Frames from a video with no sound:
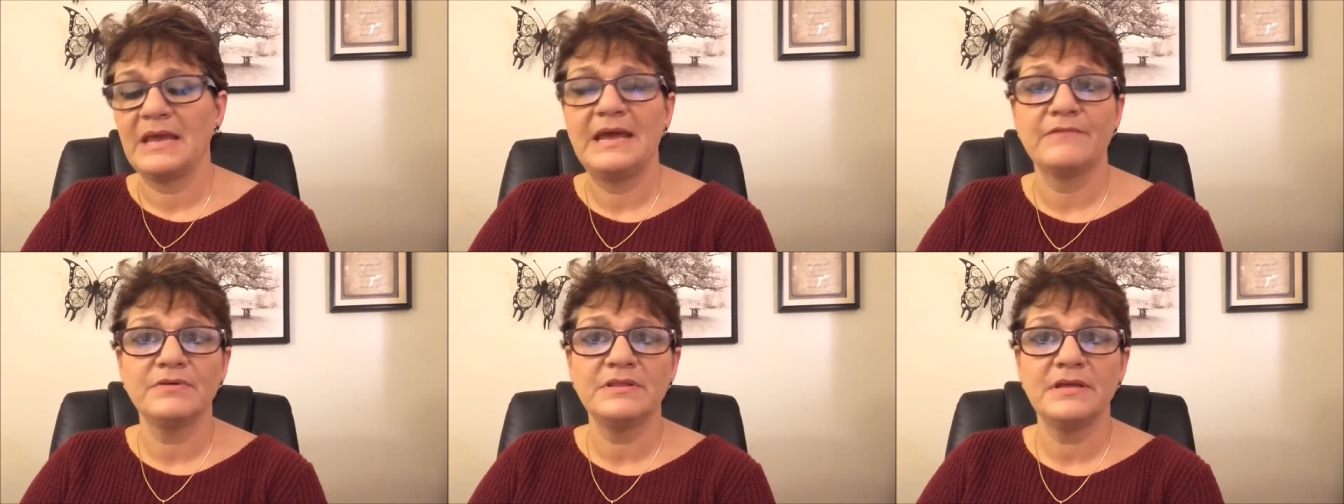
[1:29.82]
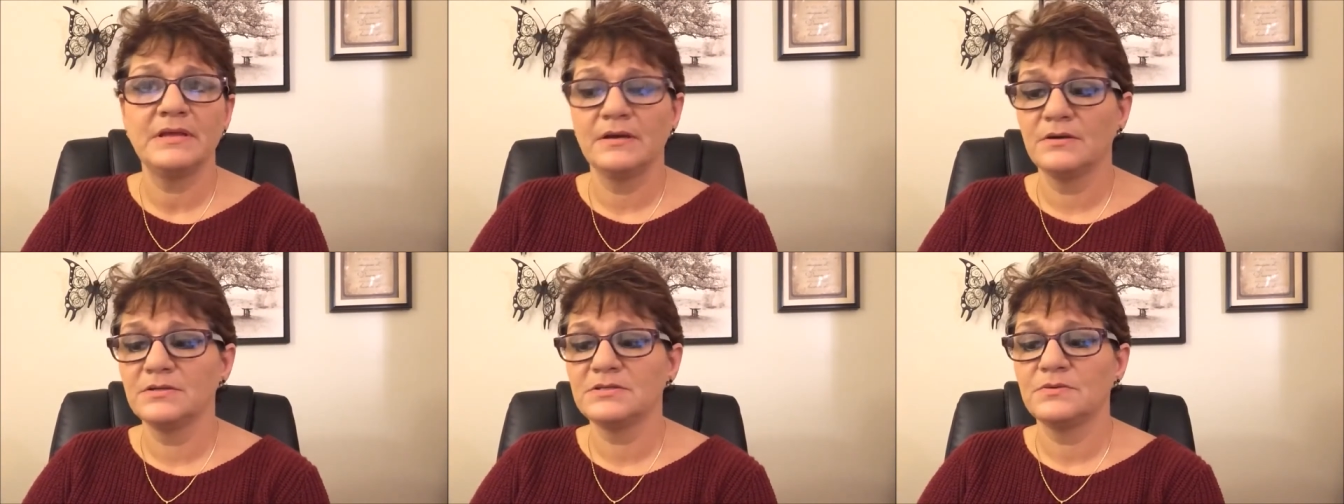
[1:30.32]
Everything
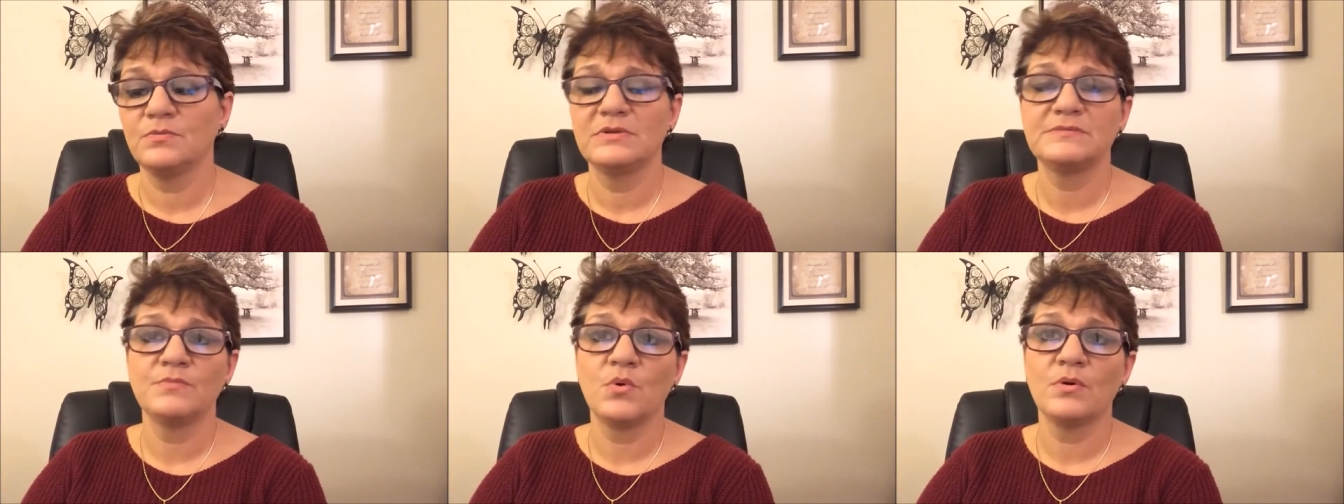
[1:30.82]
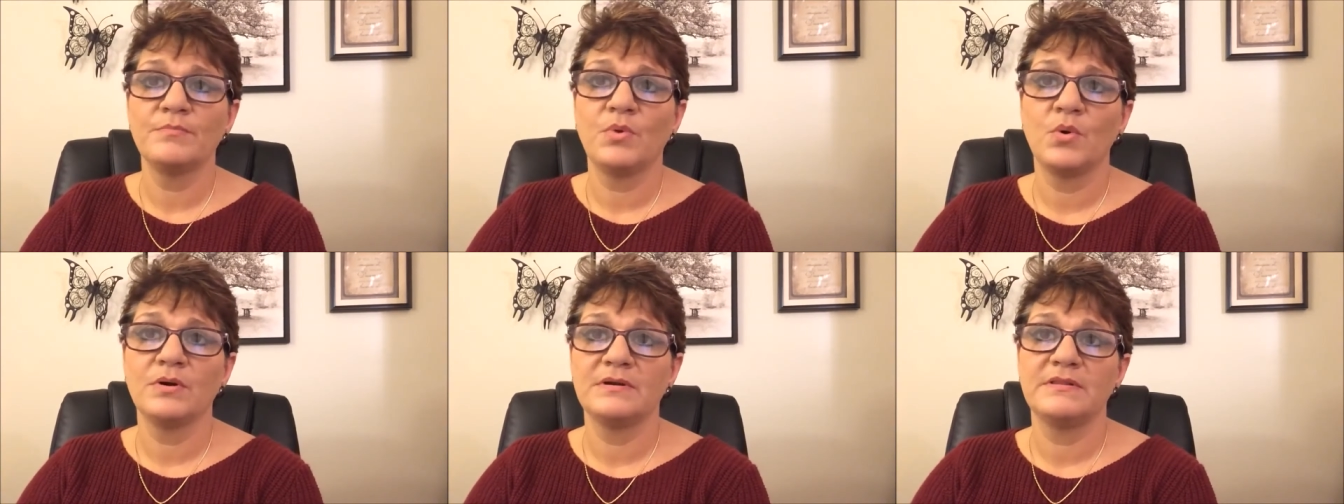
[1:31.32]
else was more
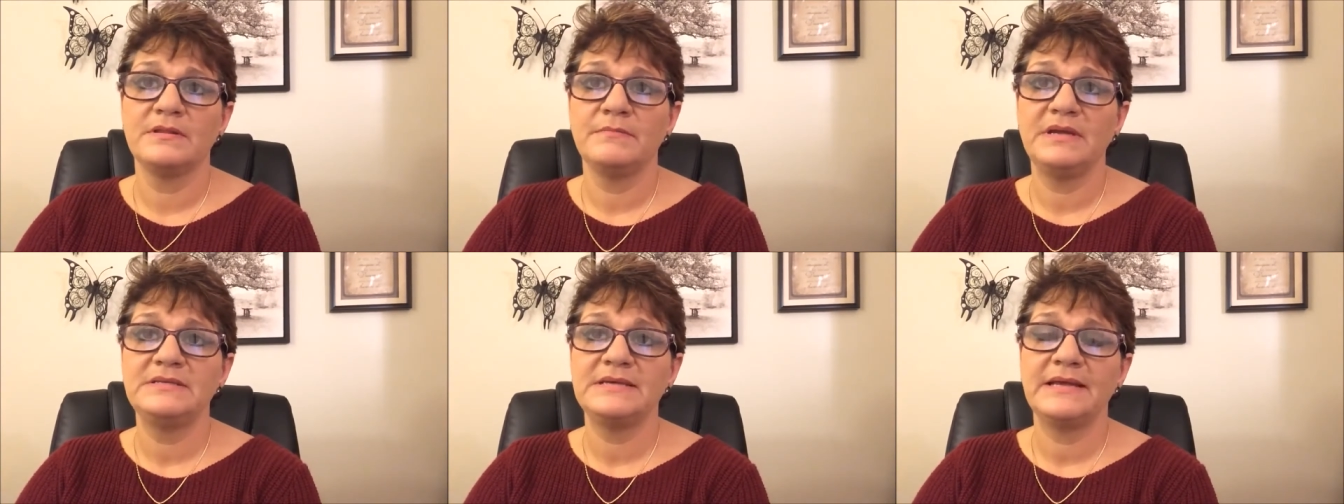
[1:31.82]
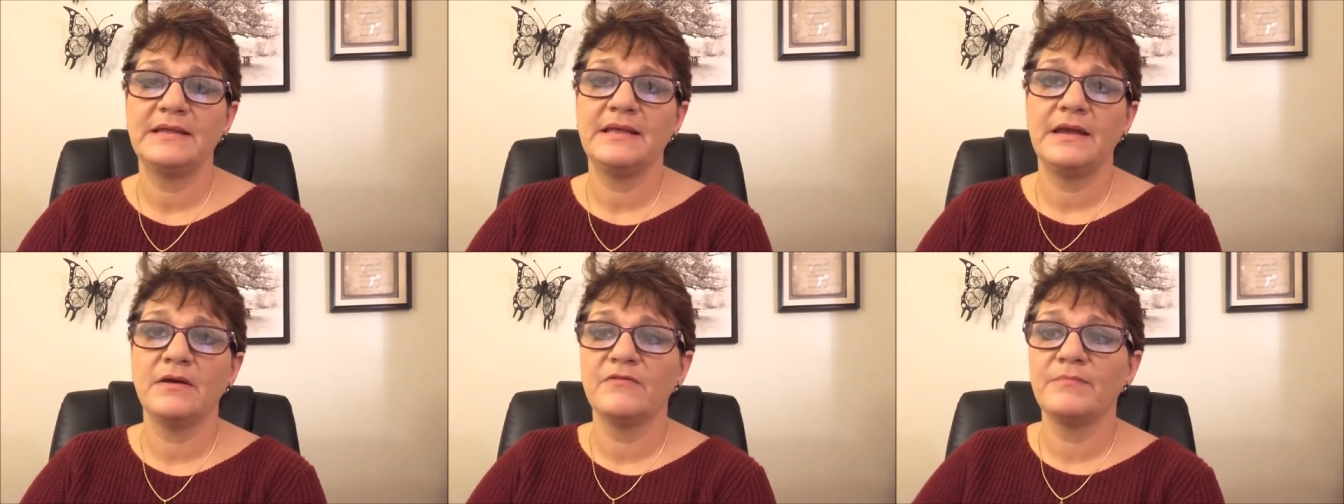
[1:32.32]
important than me taking
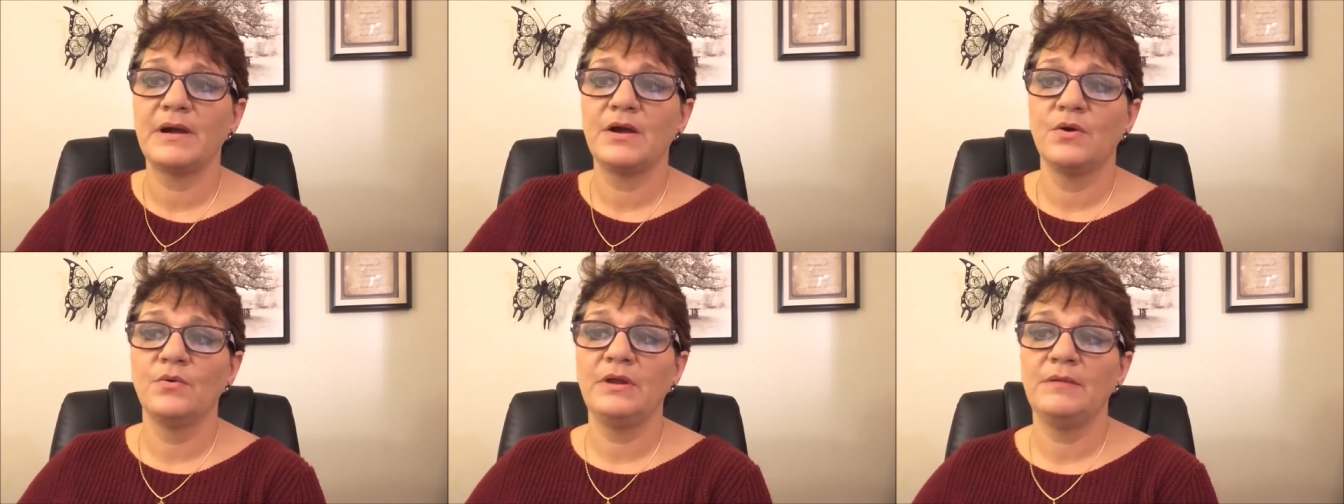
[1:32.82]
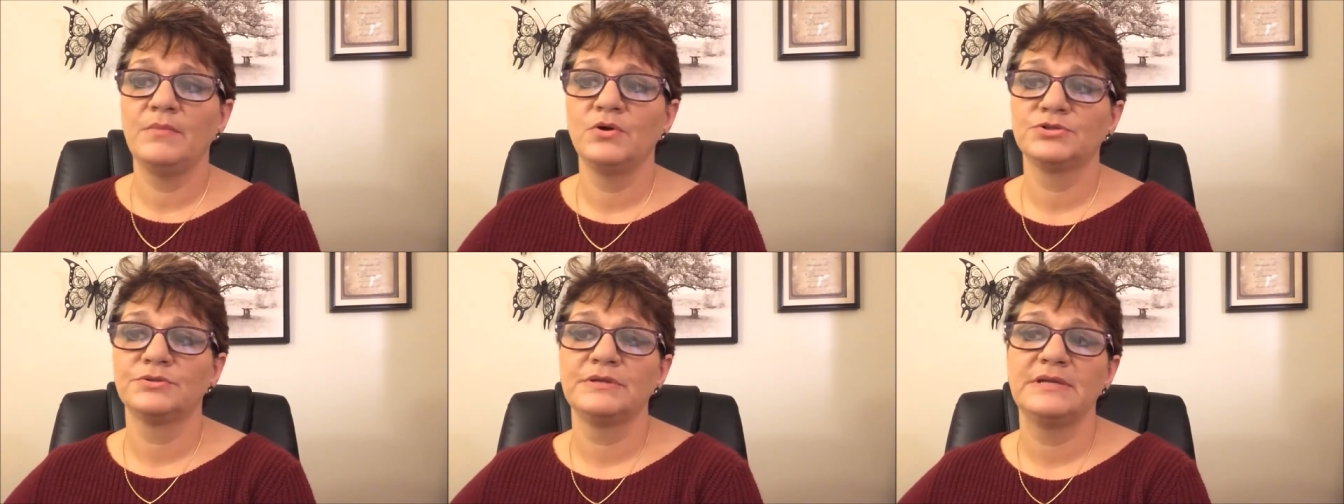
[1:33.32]
care of my own
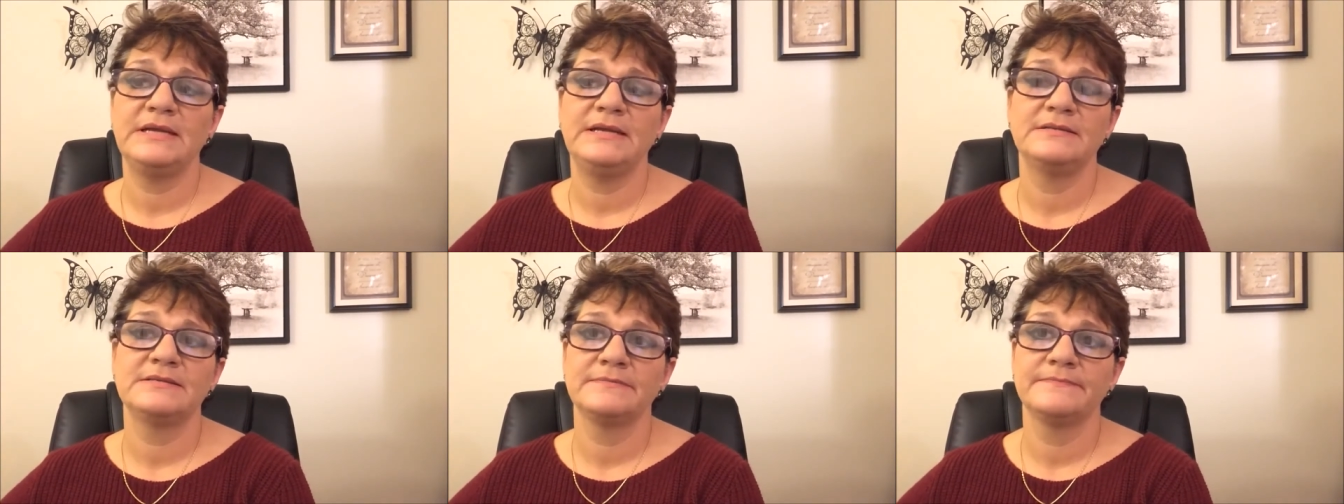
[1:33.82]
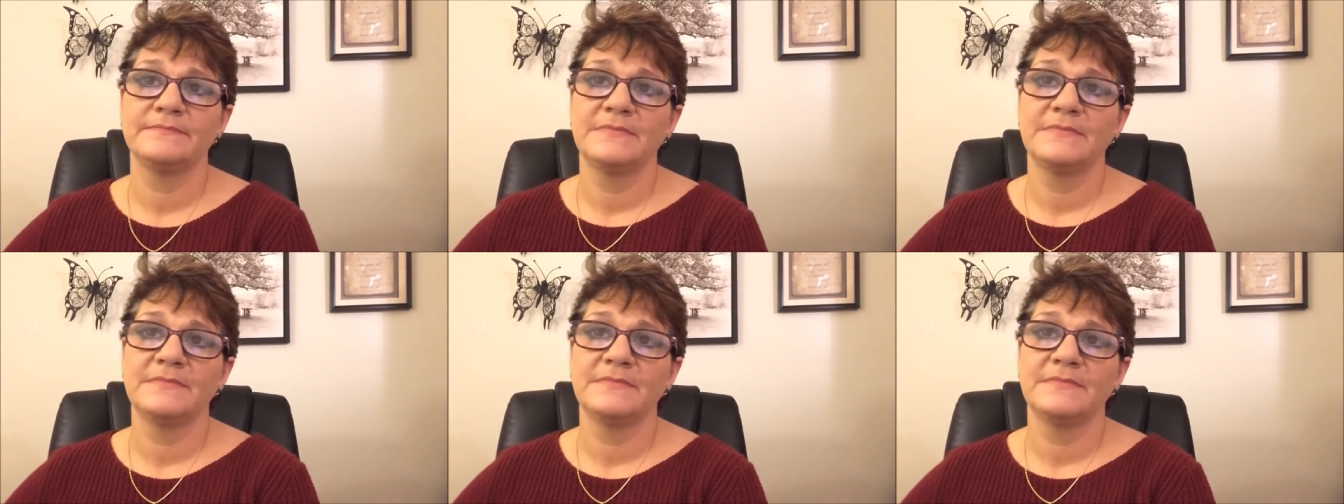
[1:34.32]
emotional needs.